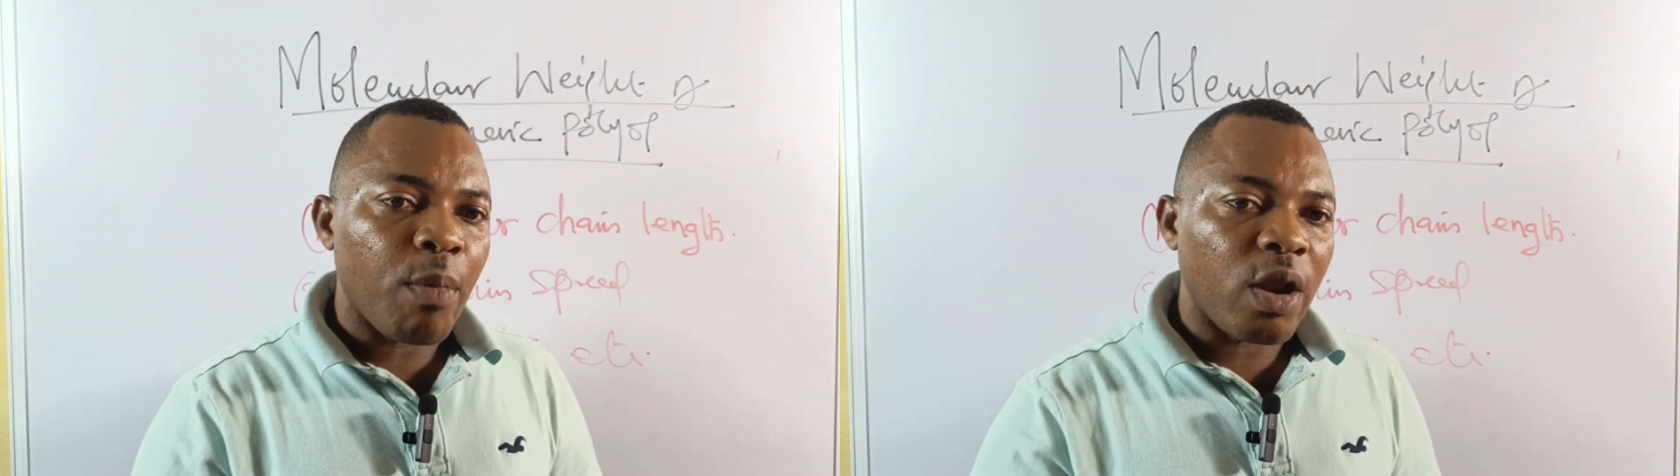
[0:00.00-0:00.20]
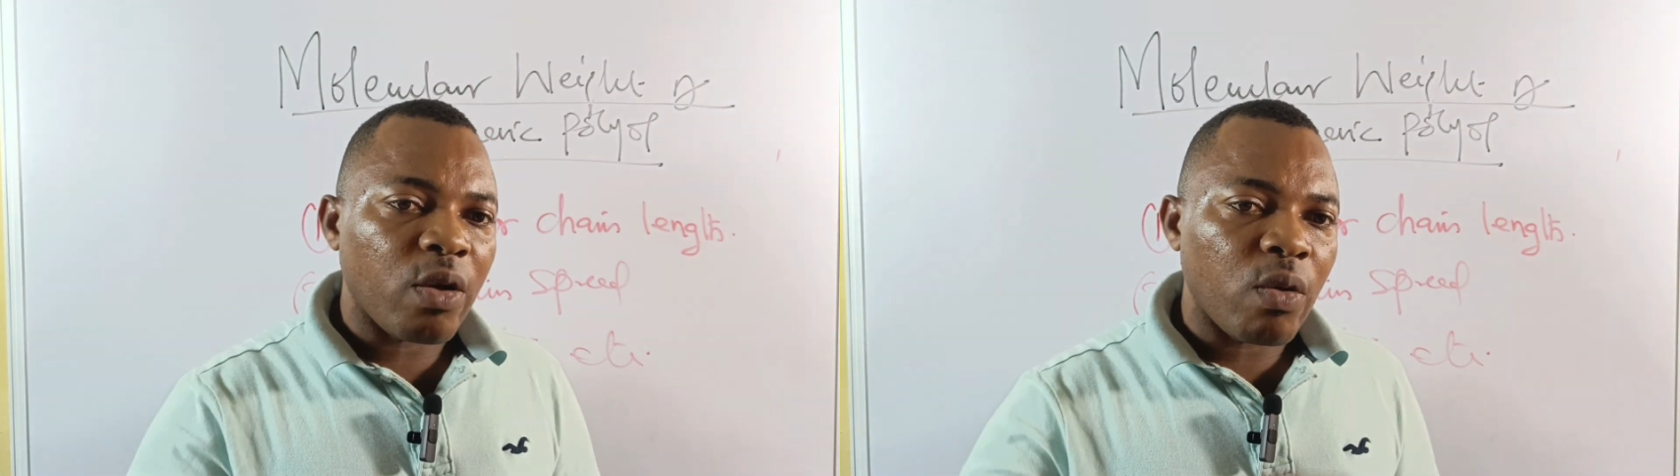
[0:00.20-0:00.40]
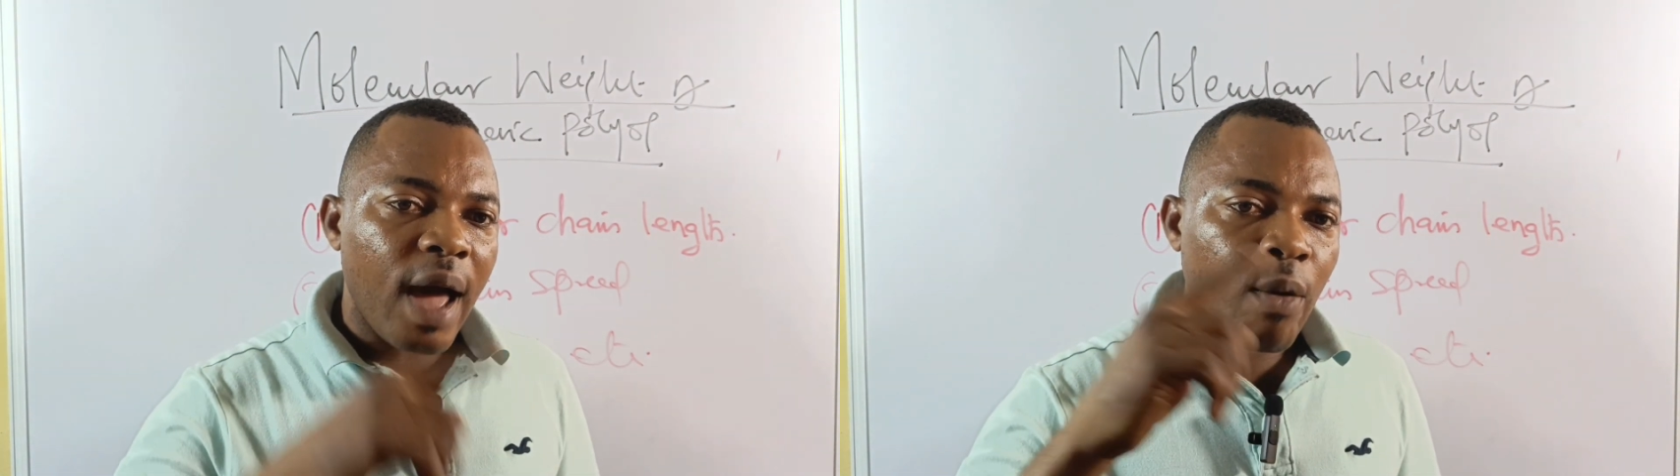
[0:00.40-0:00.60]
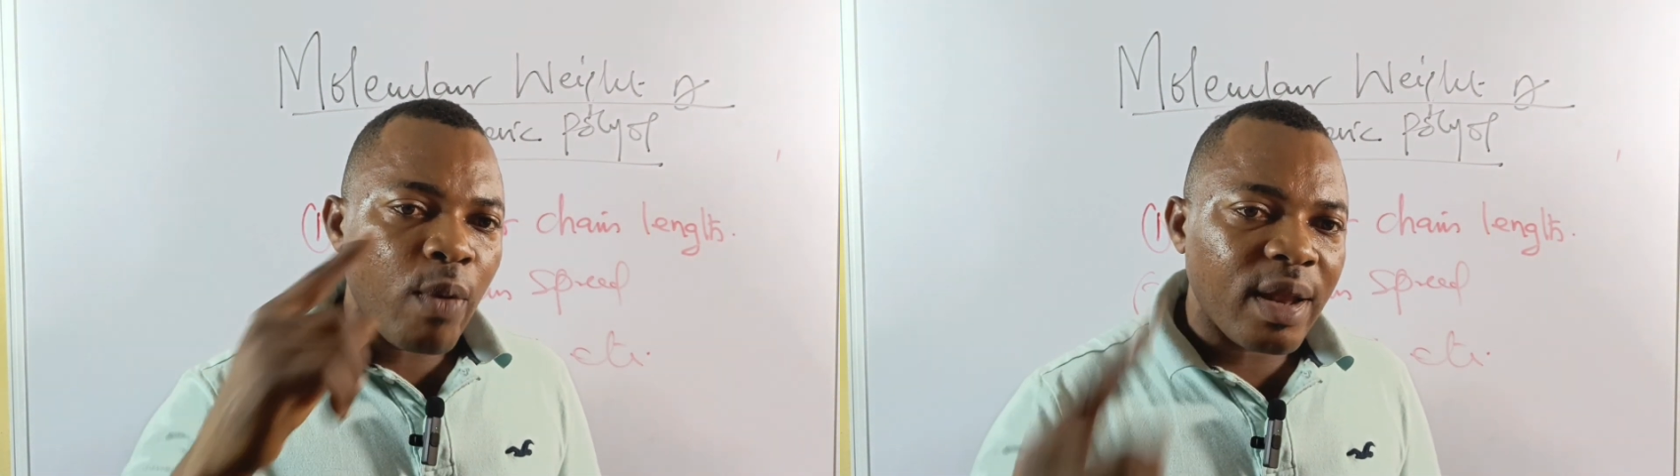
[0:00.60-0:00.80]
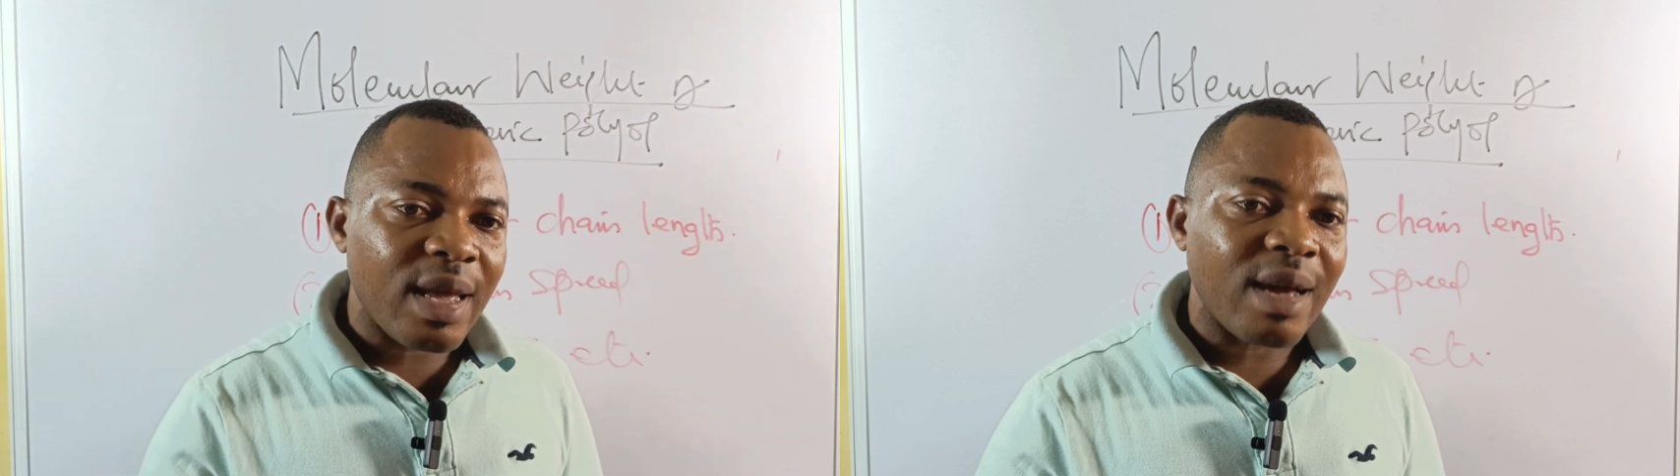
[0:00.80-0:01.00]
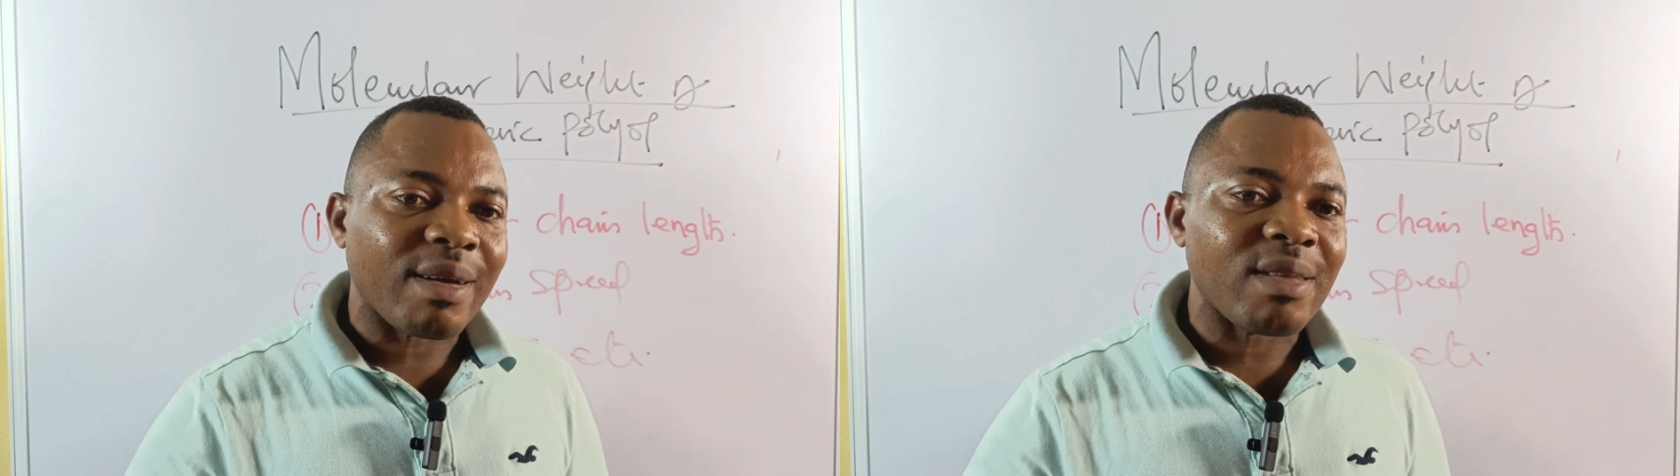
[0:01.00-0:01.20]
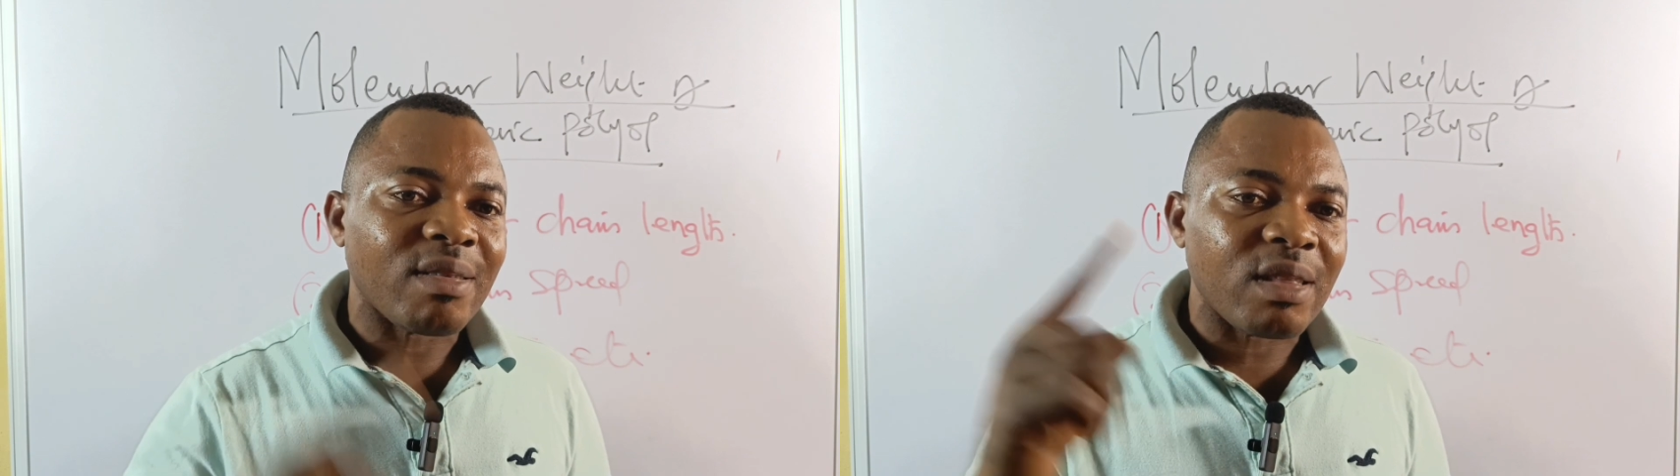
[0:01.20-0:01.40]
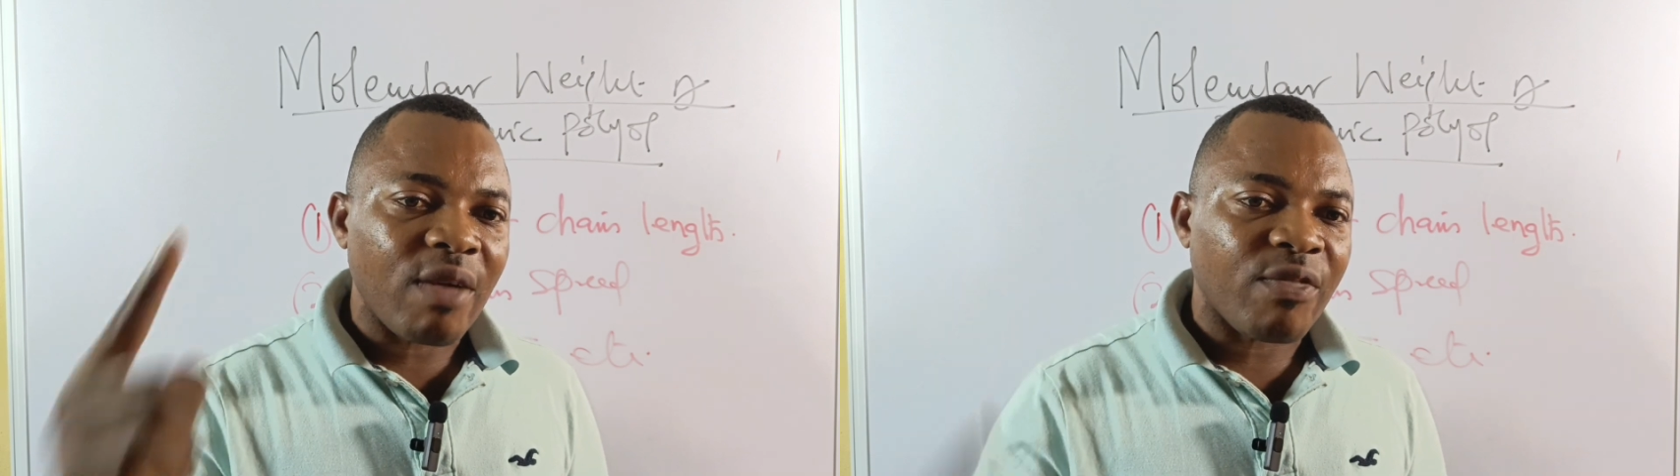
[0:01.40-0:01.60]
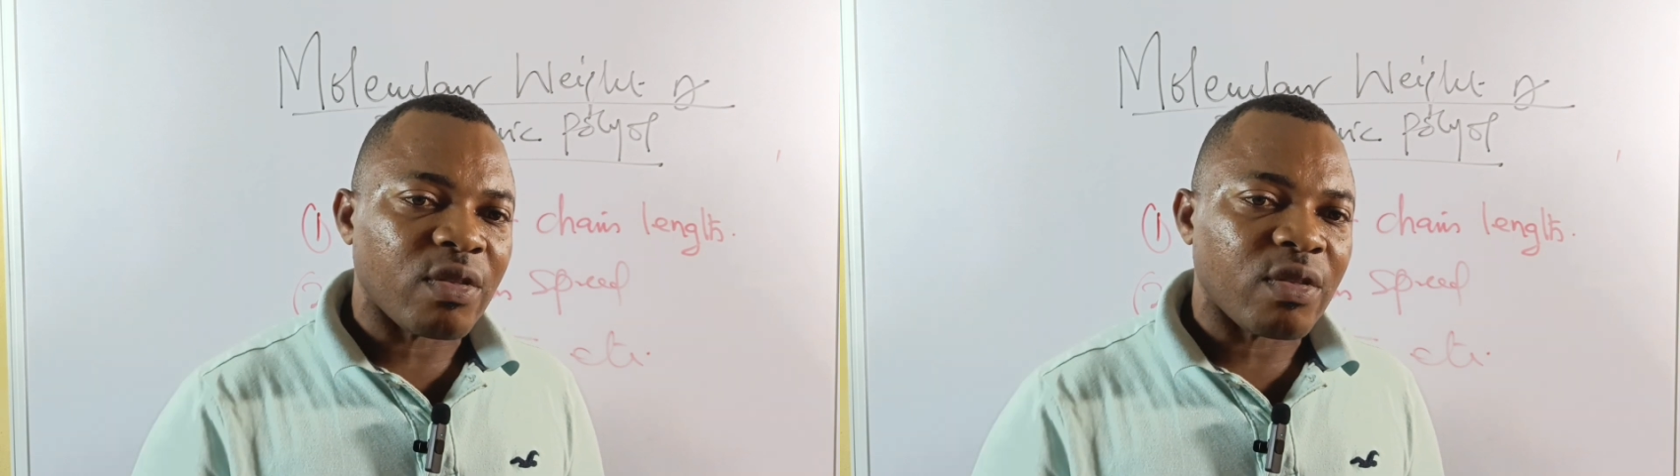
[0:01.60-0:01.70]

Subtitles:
molecular weight increases the